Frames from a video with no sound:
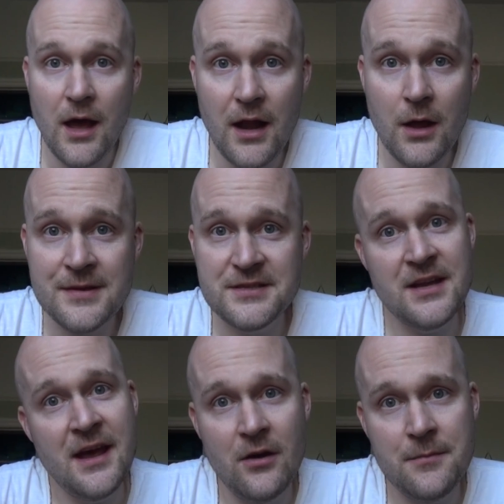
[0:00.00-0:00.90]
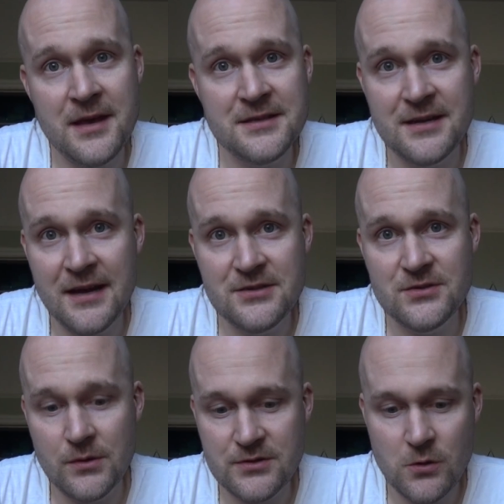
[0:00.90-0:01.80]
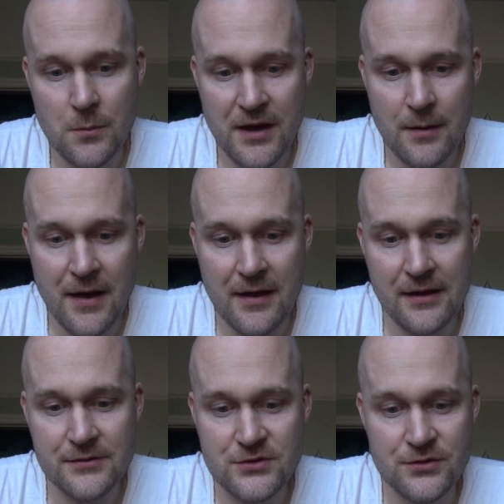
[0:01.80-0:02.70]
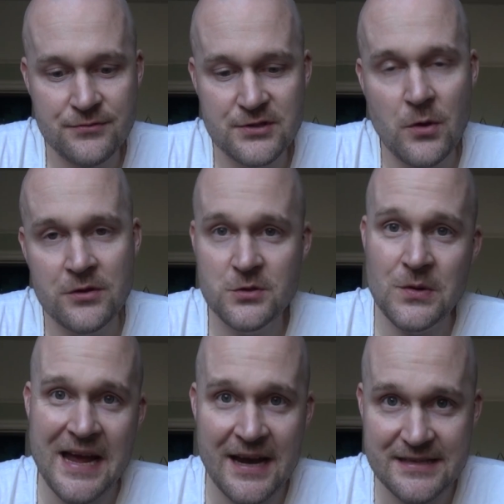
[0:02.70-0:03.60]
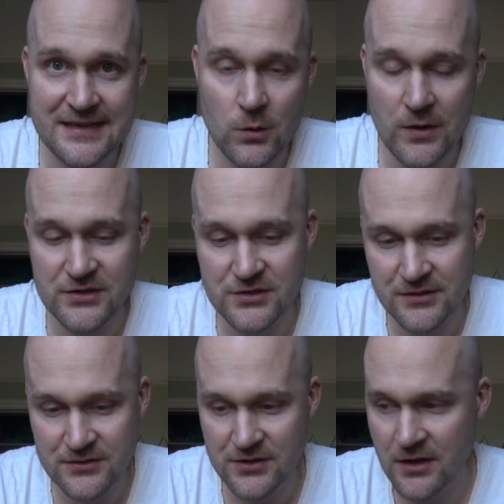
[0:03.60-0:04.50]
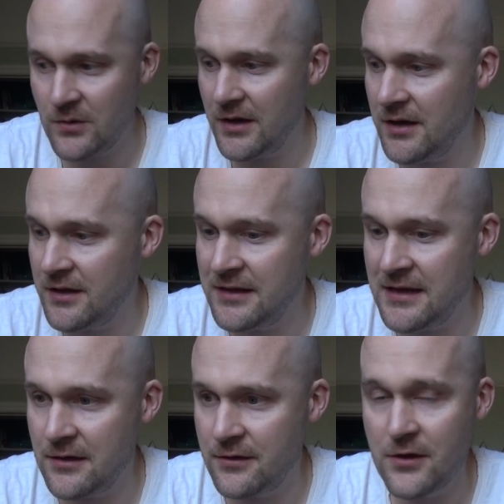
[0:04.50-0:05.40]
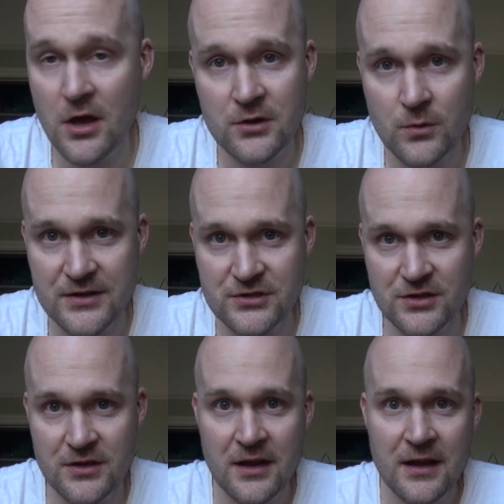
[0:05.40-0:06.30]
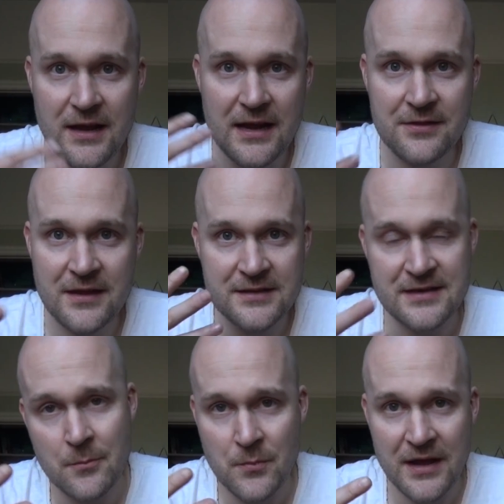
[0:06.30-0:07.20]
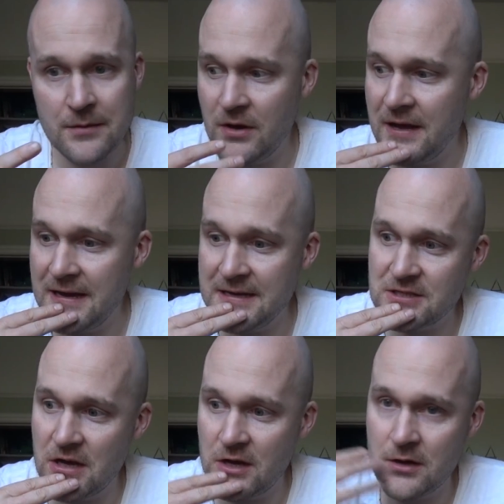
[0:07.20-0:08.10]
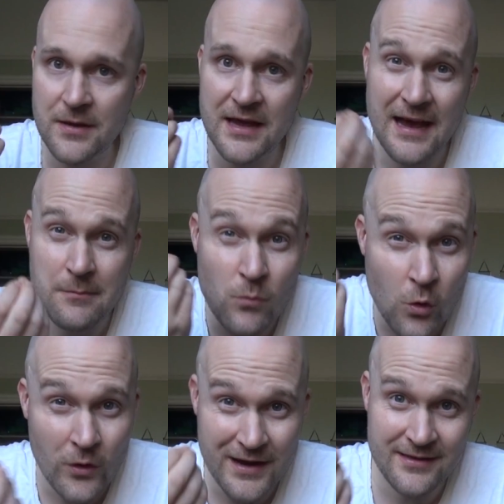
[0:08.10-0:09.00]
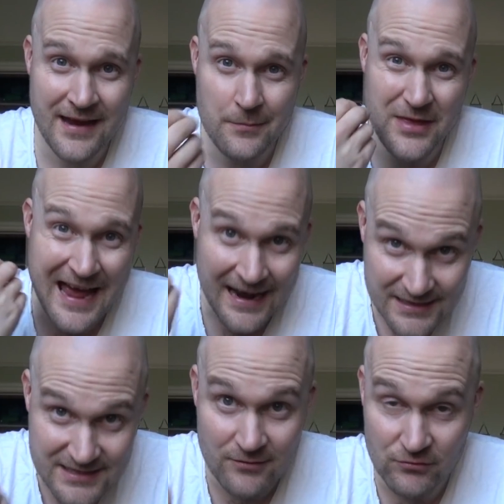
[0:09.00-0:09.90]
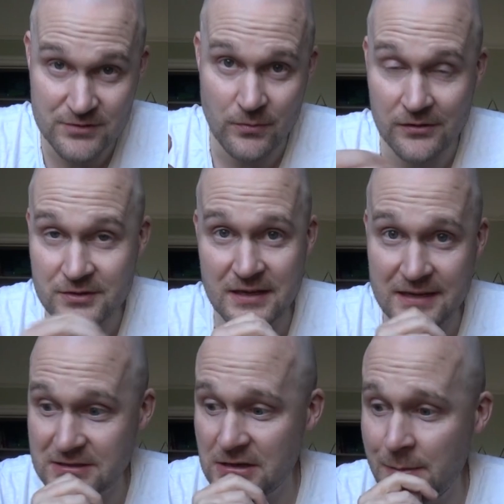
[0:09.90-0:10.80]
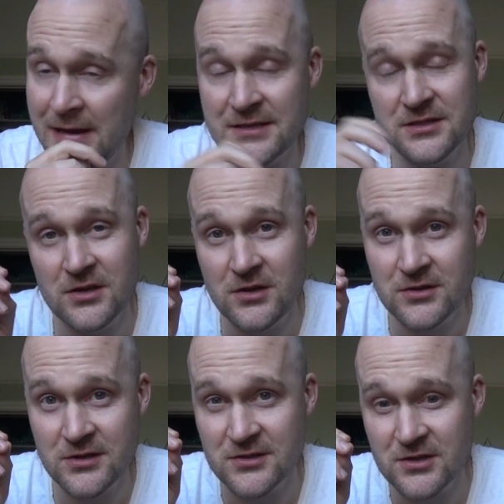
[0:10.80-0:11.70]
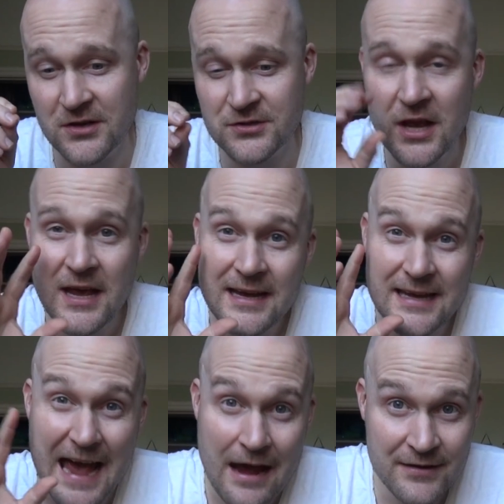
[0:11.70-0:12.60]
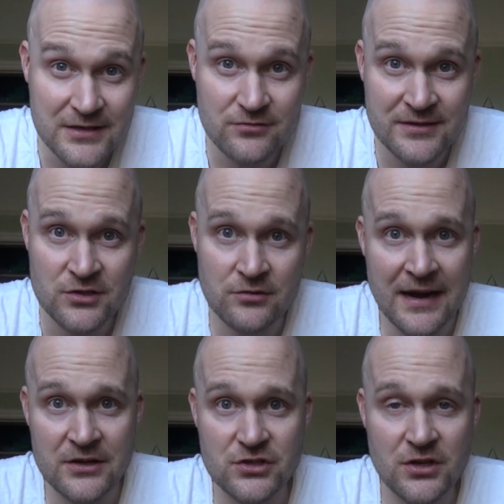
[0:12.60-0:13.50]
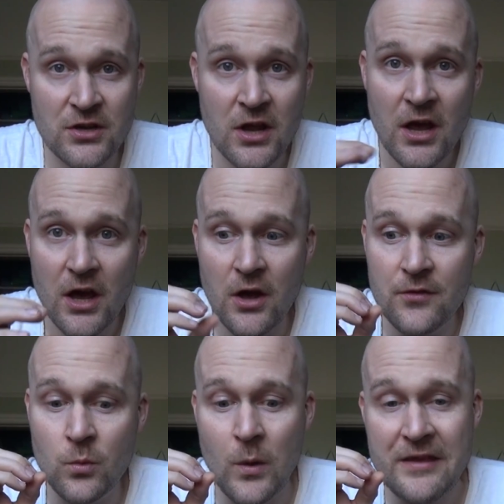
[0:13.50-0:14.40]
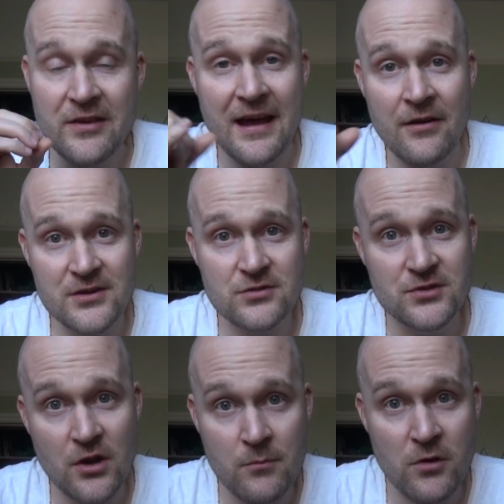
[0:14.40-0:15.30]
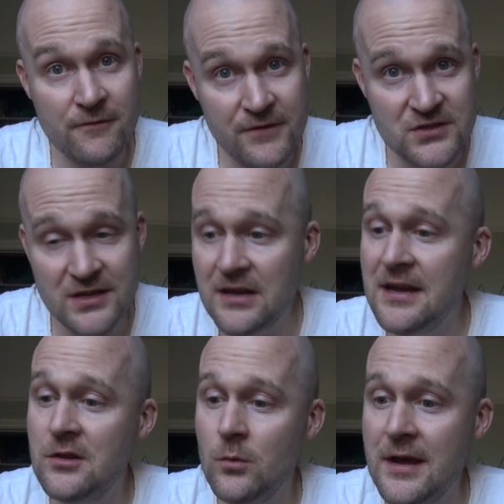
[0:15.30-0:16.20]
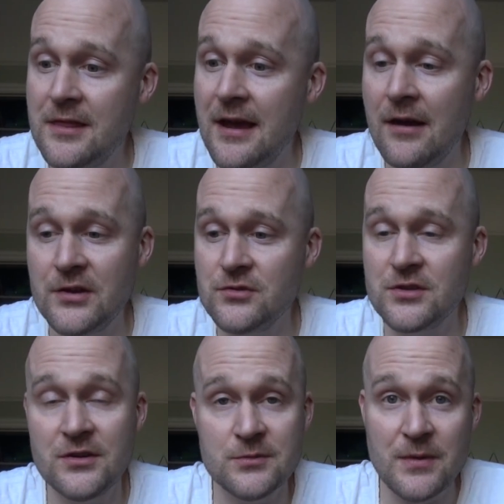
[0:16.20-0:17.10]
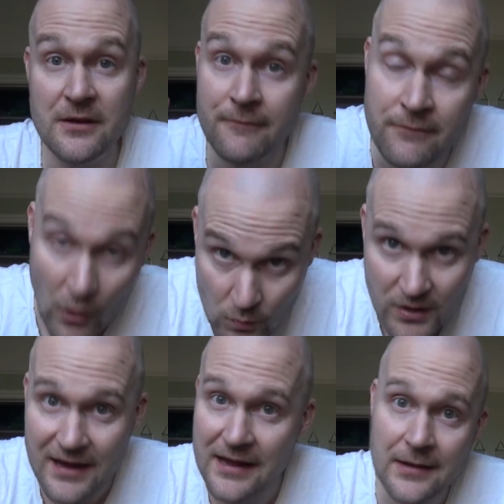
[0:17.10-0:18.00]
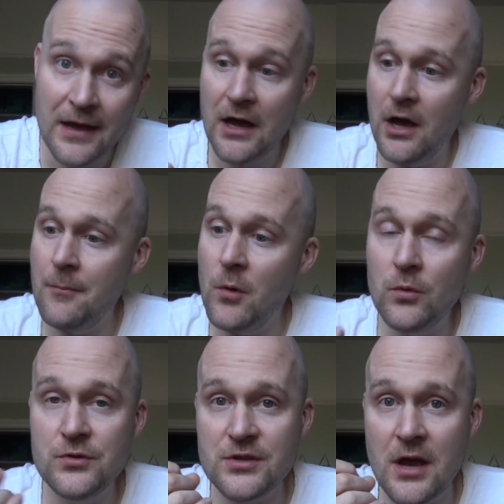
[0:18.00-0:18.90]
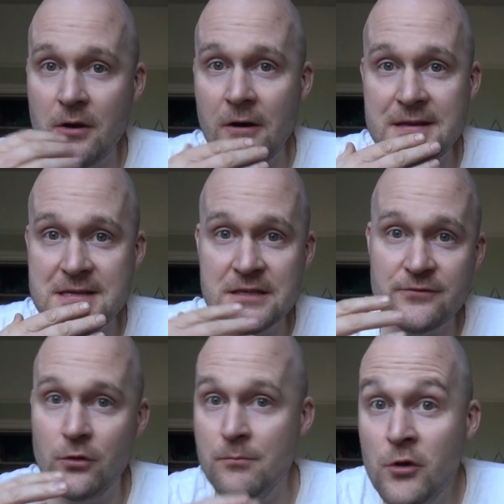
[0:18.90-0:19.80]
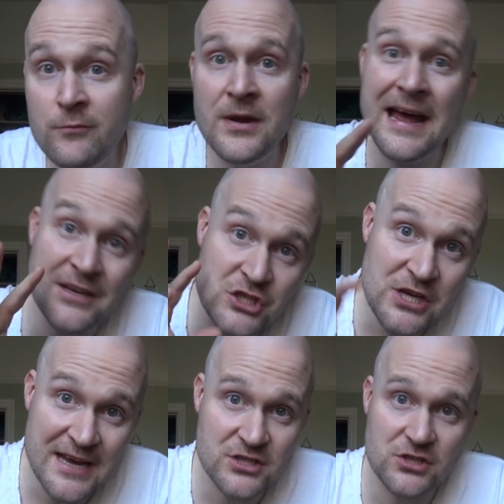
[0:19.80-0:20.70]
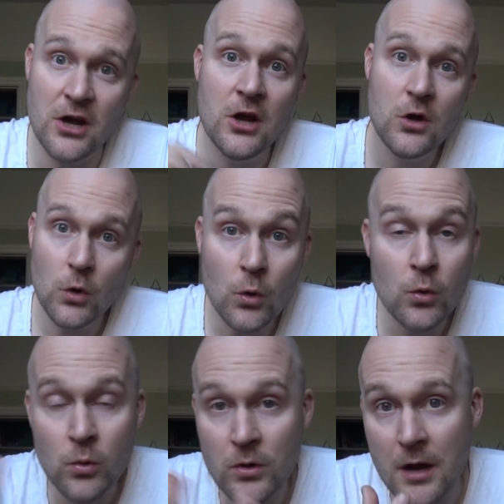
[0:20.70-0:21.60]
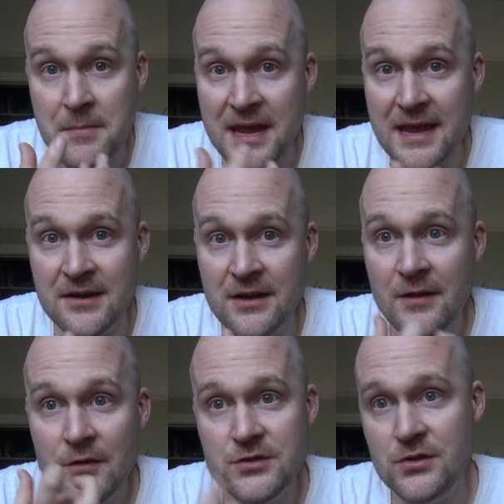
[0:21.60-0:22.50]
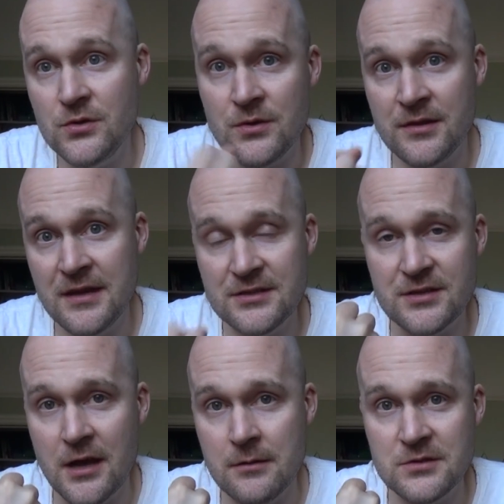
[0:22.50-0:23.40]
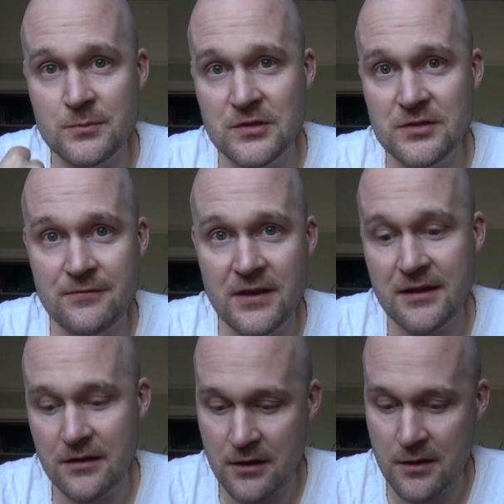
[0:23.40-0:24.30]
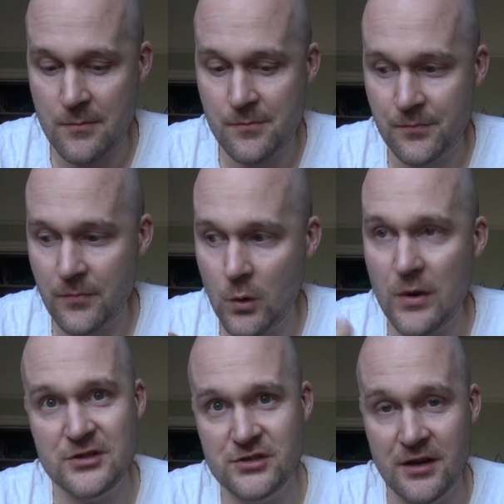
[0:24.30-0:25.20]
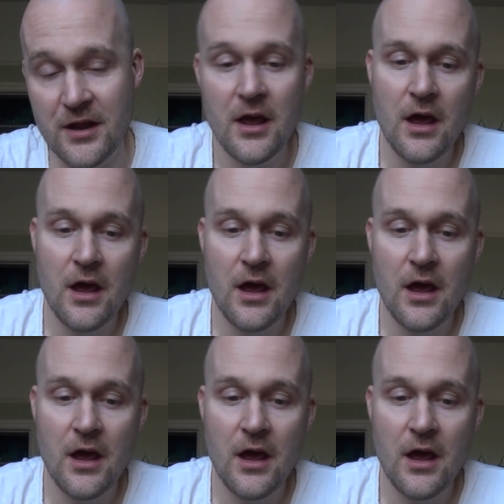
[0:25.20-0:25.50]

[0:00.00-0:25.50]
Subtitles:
Hello Internet, I'm here today to talk to you a bit about how to respond to an acting question. So the third question in the exam paper is going to be a more in-depth acting response, and it's going to be asking you to discuss character interaction, the way the character is going to move physically, the way the character is going to speak vocally, also ideas for movement and gesture all coming in to this specific question.